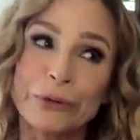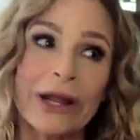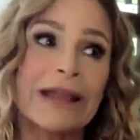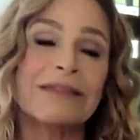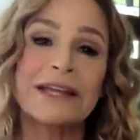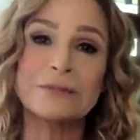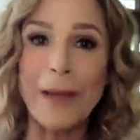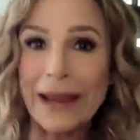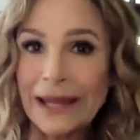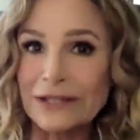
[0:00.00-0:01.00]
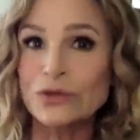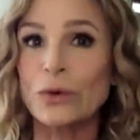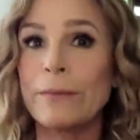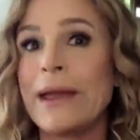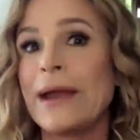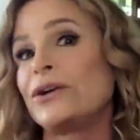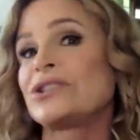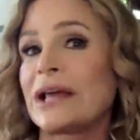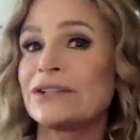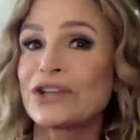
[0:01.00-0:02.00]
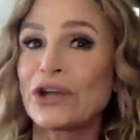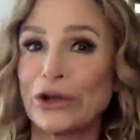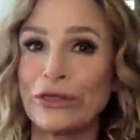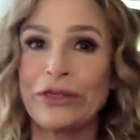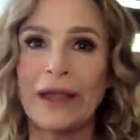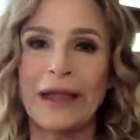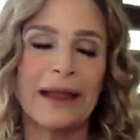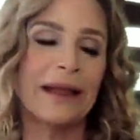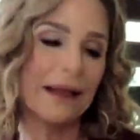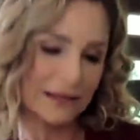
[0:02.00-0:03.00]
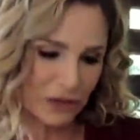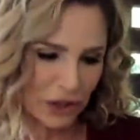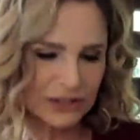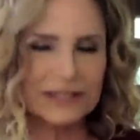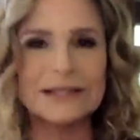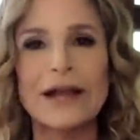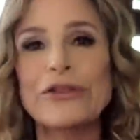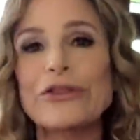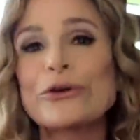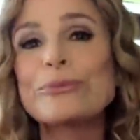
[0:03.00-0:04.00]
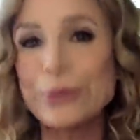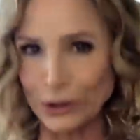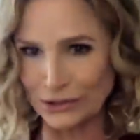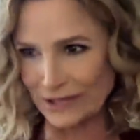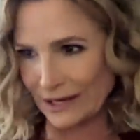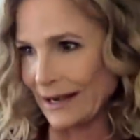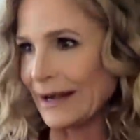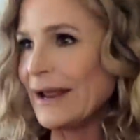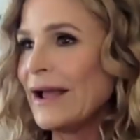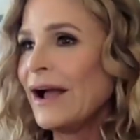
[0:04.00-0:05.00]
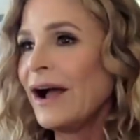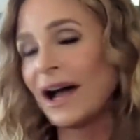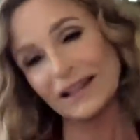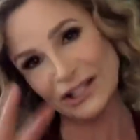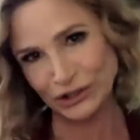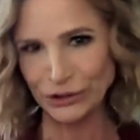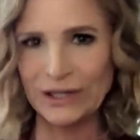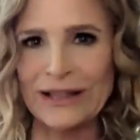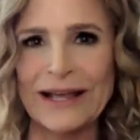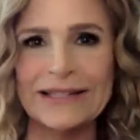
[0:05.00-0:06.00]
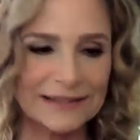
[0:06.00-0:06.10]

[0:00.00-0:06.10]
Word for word: bringing things back into a marriage that is a good thing as long as it's not a third person unless you're into that